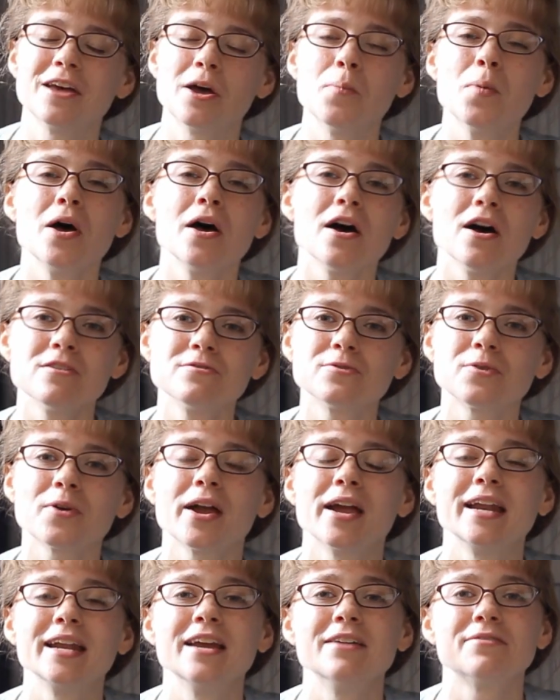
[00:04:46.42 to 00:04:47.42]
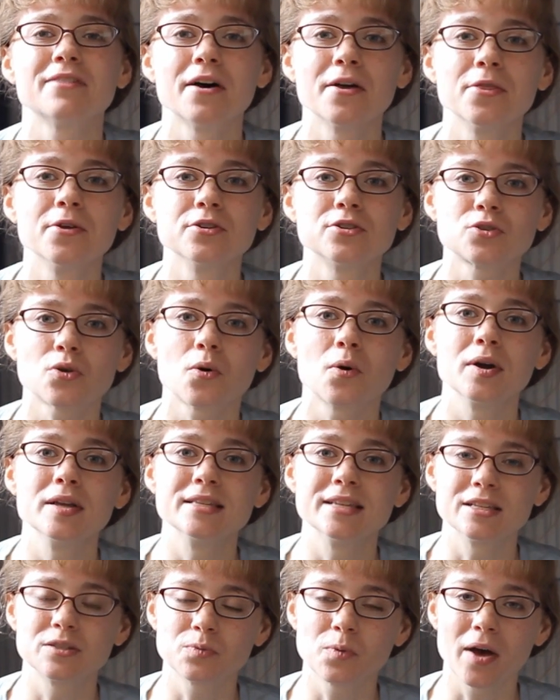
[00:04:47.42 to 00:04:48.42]
them a variety of other
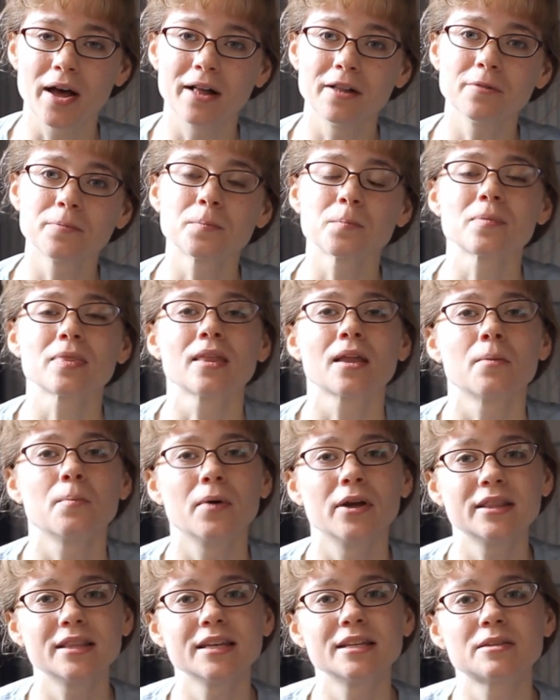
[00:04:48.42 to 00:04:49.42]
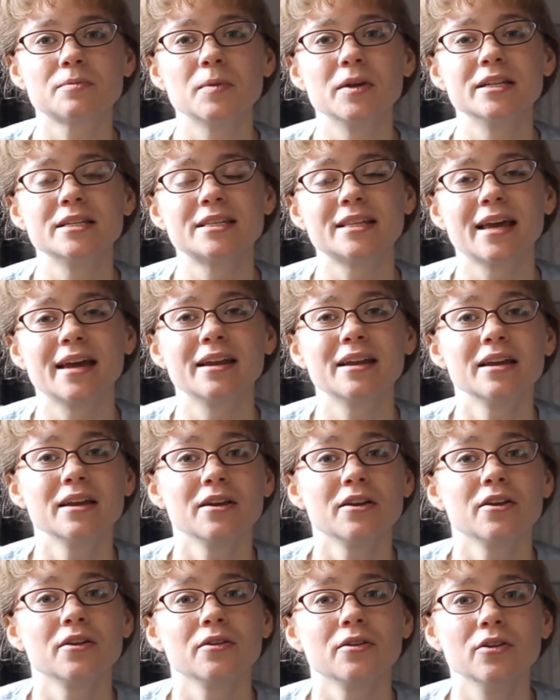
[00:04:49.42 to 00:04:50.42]
toys as well, but this means that
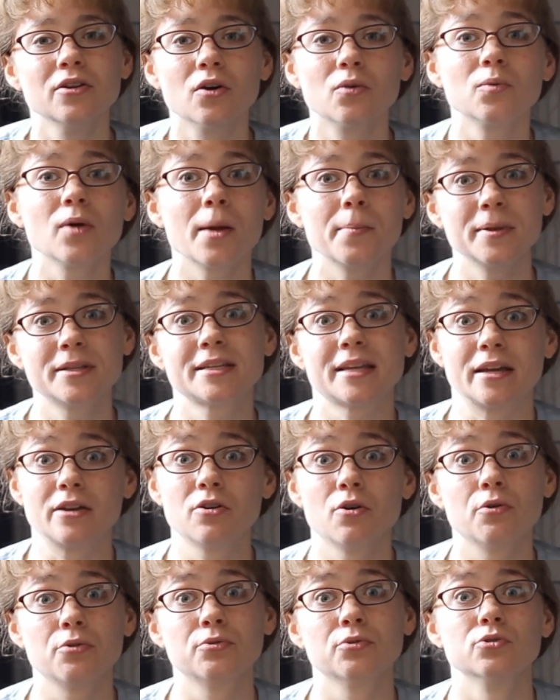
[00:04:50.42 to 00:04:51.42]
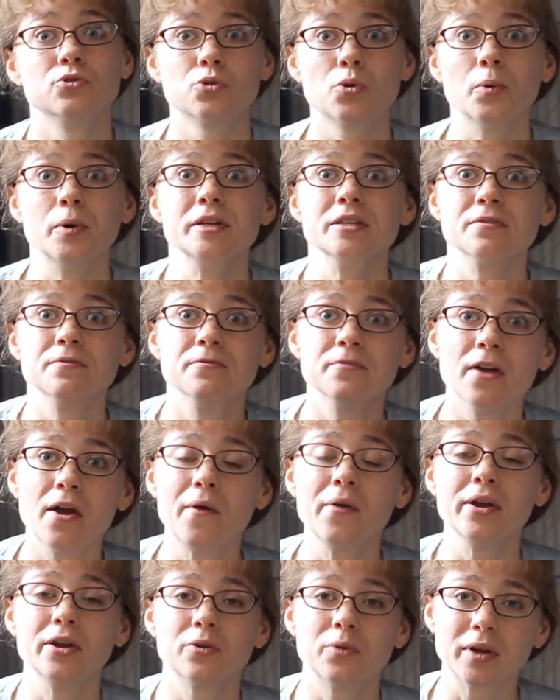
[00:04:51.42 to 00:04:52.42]
you know, rabbits can go through toys
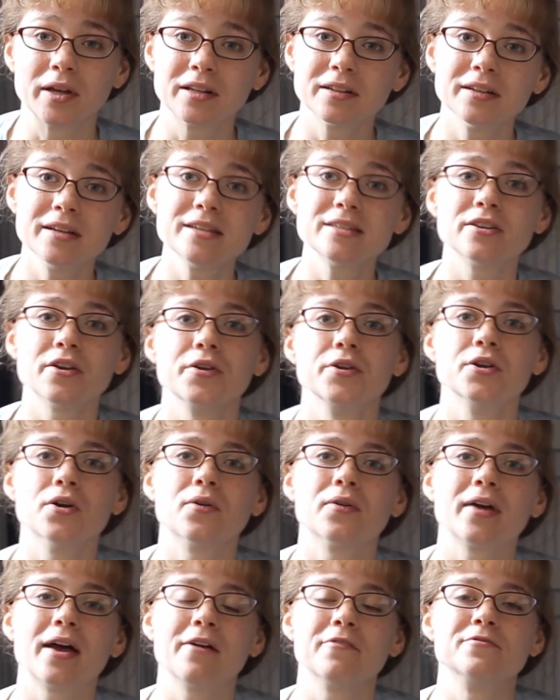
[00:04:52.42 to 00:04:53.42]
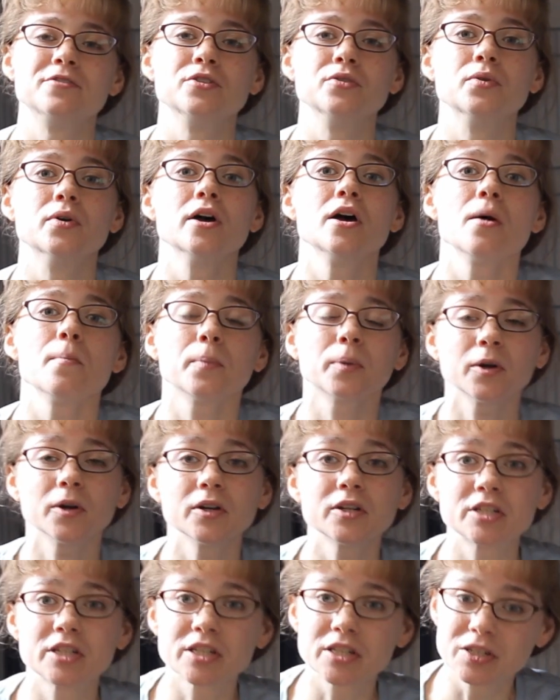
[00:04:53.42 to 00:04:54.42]
very quickly, so you don't have to
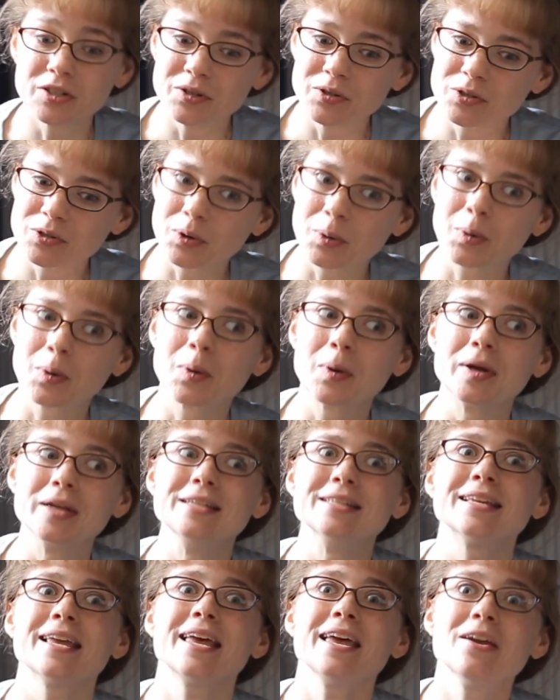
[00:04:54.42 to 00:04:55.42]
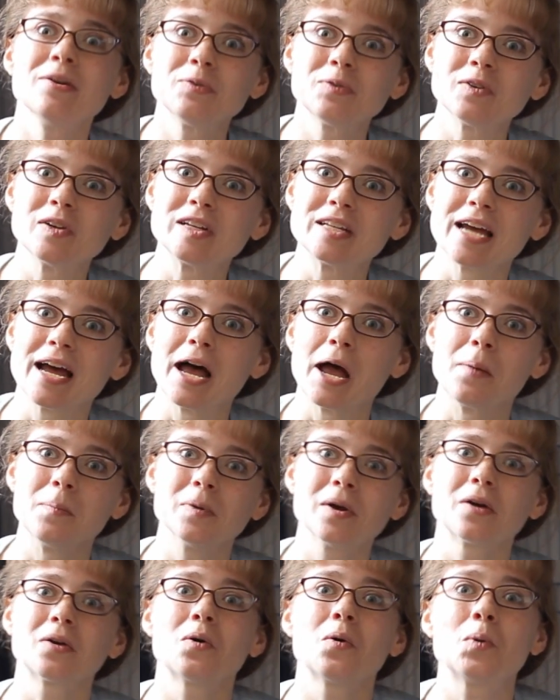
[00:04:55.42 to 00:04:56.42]
purchase new toys every time,
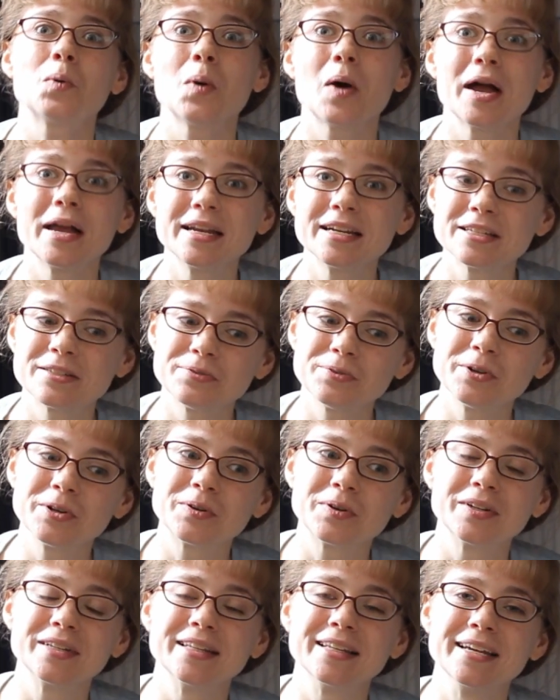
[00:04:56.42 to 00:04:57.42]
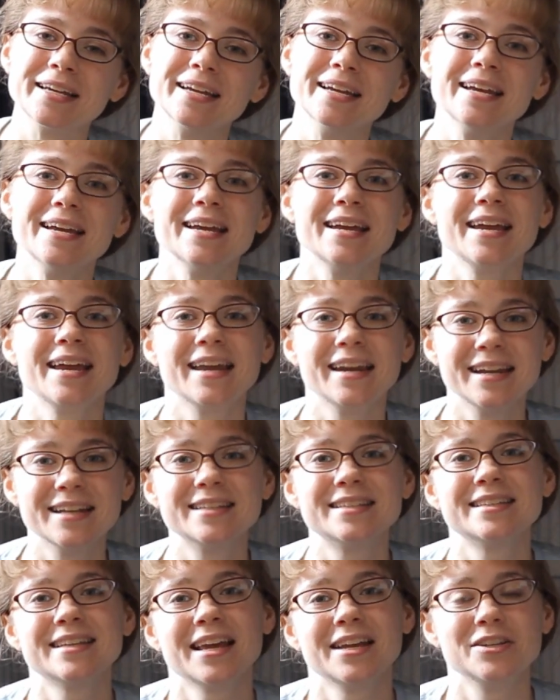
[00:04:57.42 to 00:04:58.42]
not quite as frequently, and
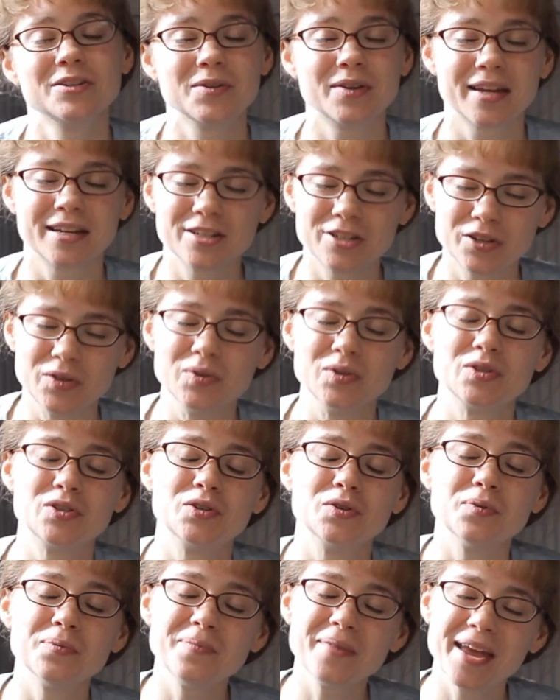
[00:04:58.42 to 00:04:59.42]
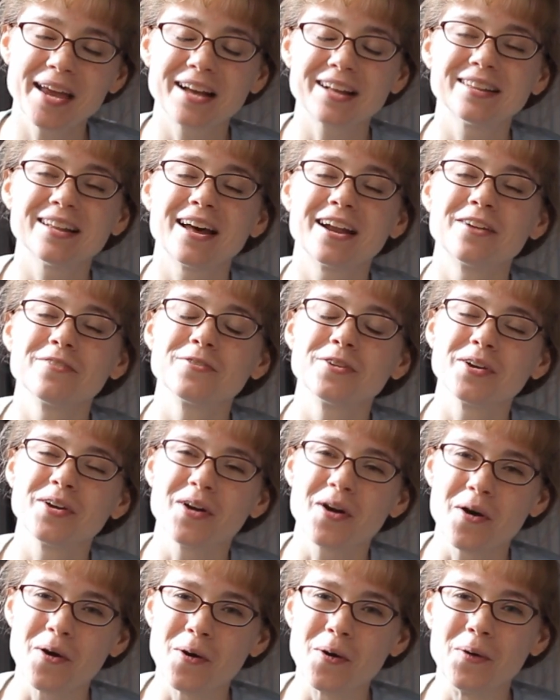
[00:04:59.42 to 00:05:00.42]
instead you can choose to make a lot of
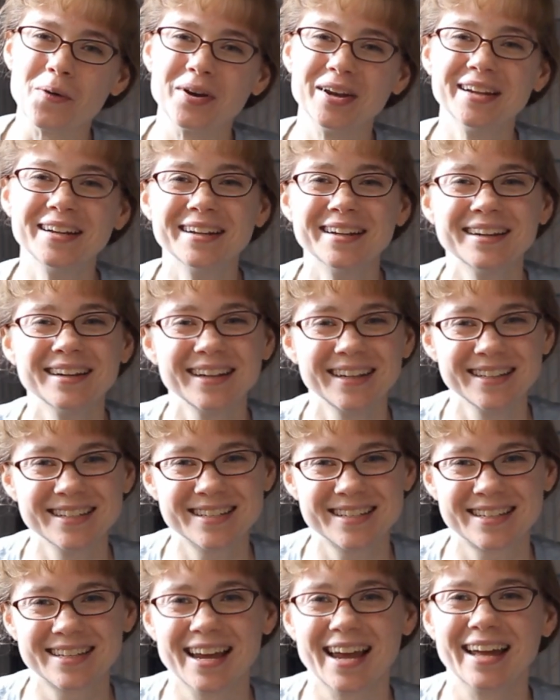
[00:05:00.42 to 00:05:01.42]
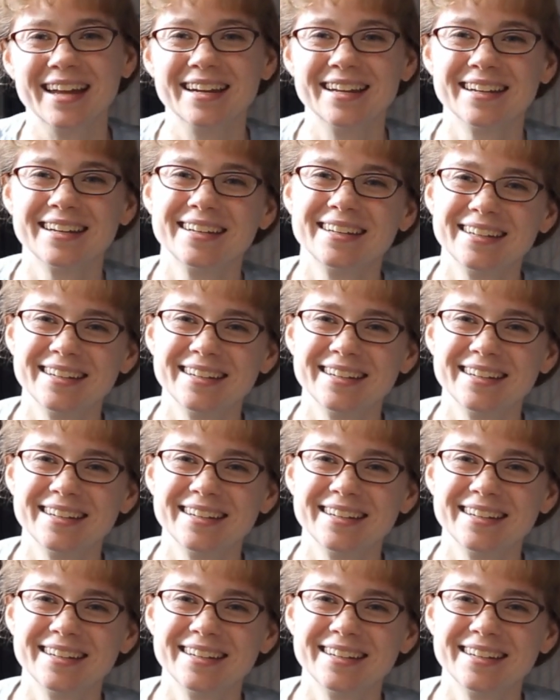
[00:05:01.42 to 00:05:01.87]
your own instead.